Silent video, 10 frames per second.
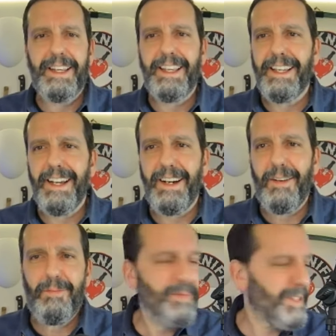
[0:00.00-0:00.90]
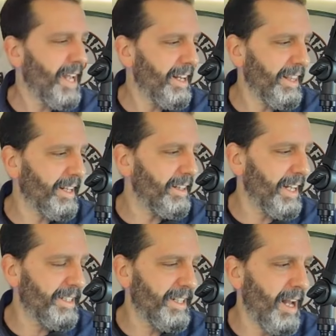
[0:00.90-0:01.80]
the um, state of the
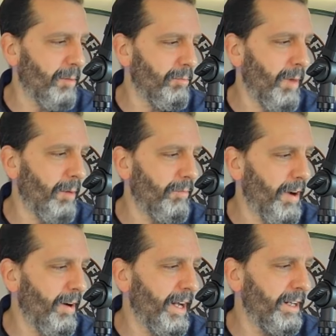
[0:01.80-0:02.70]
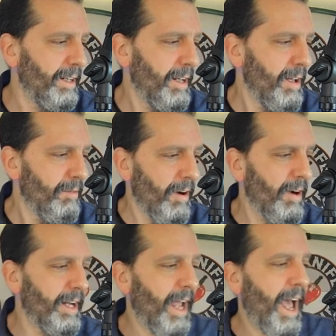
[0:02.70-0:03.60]
collection. I'm I'm very very